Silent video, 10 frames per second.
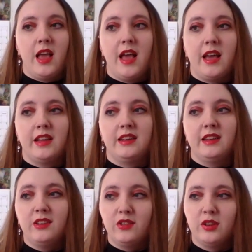And
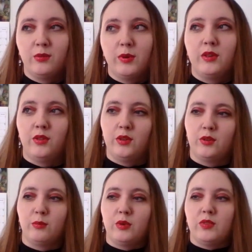it's just one of
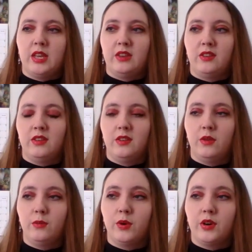those movies
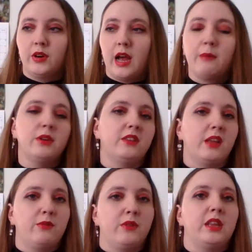where I would
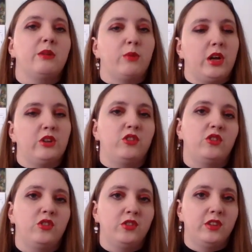definitely
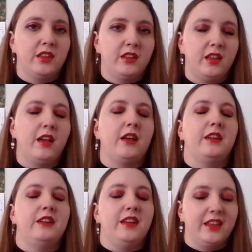watch
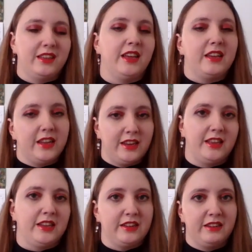again and
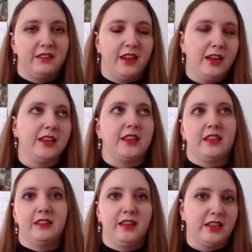again and
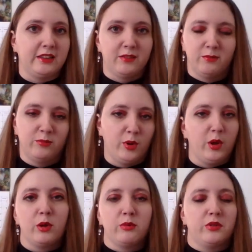again, like
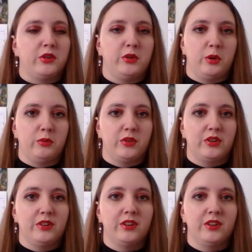over and over.